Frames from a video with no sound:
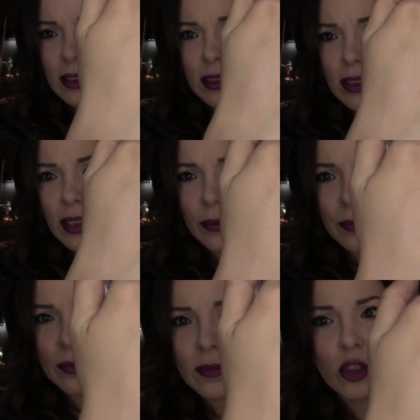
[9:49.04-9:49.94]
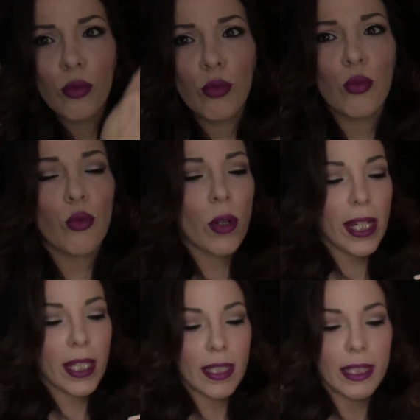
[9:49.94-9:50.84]
you know,
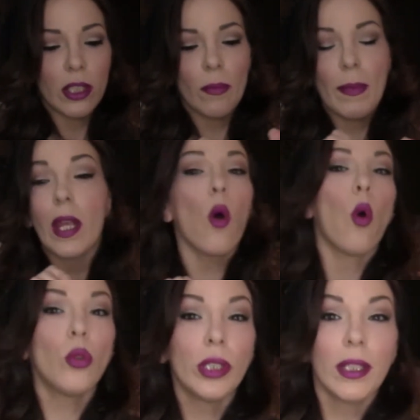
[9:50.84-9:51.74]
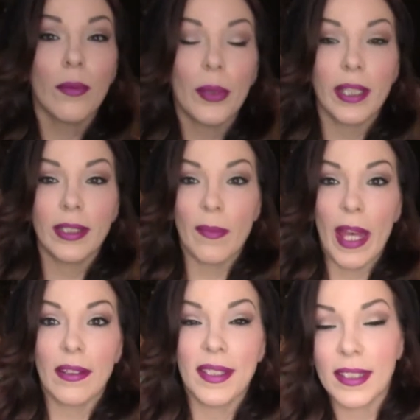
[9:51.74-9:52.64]
great concealer. My only complaint
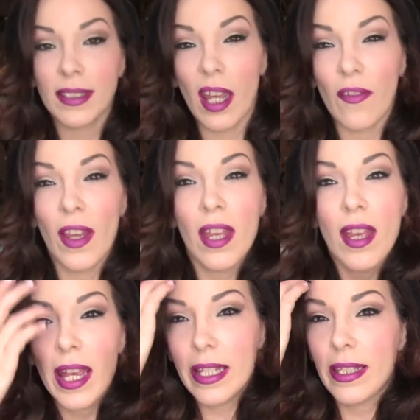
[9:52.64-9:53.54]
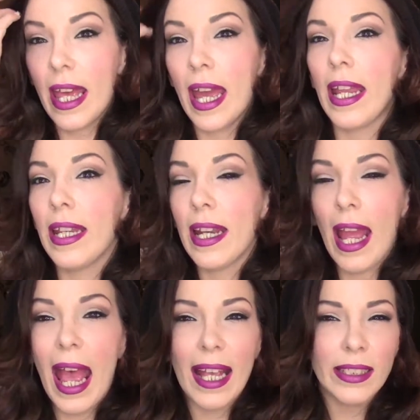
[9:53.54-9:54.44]
about this stuff is that it
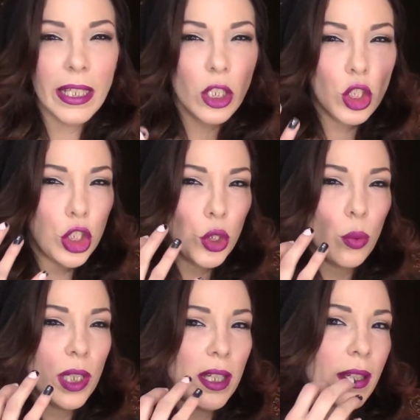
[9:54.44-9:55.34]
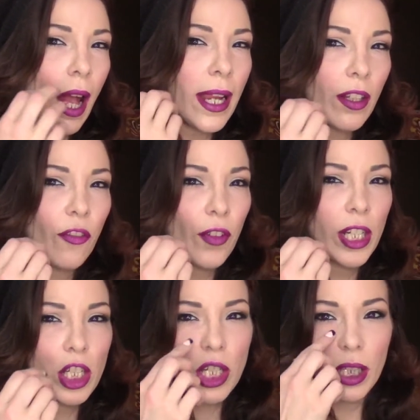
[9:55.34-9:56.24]
has like a dewy kind of
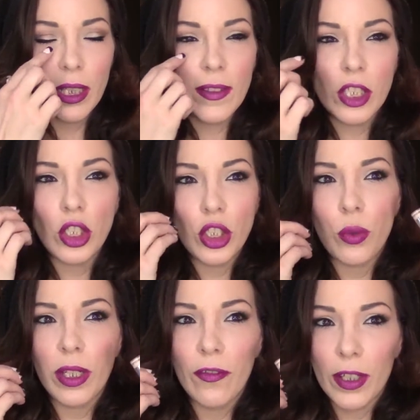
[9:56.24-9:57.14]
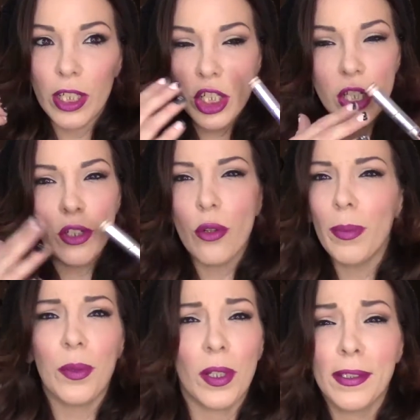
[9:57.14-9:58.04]
finish. It leaves a dewy finish, and
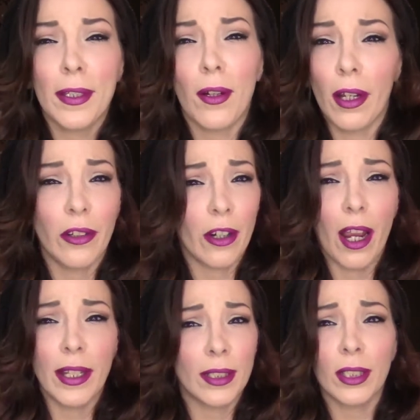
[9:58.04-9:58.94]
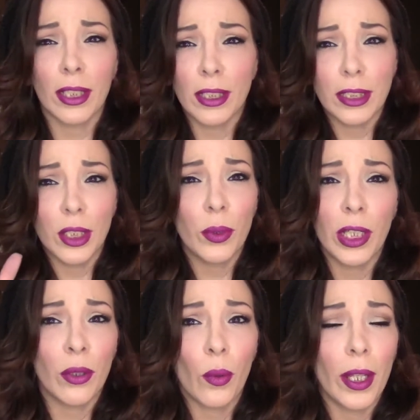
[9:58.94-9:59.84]
nobody wants their under eyes looking dewy
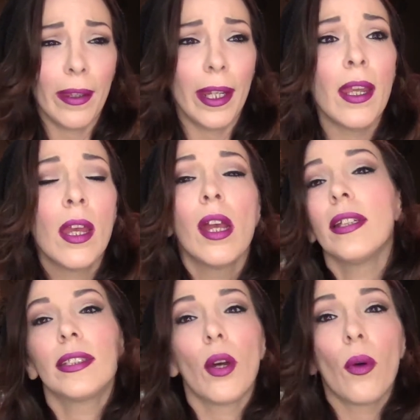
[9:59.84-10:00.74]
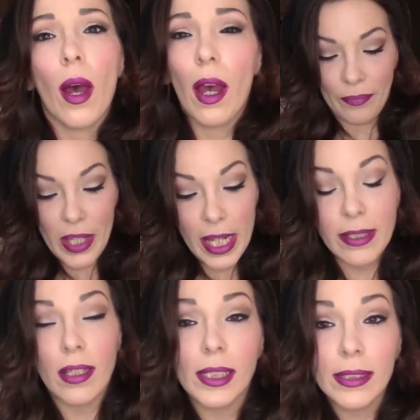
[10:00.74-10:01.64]
and oily. So
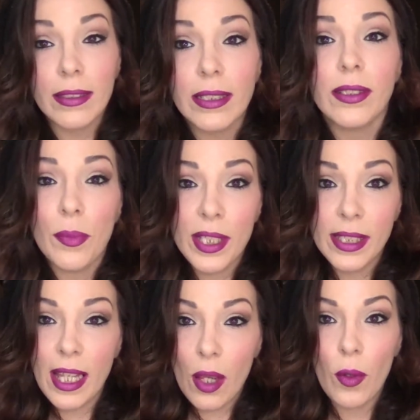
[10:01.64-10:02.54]
it does need to be set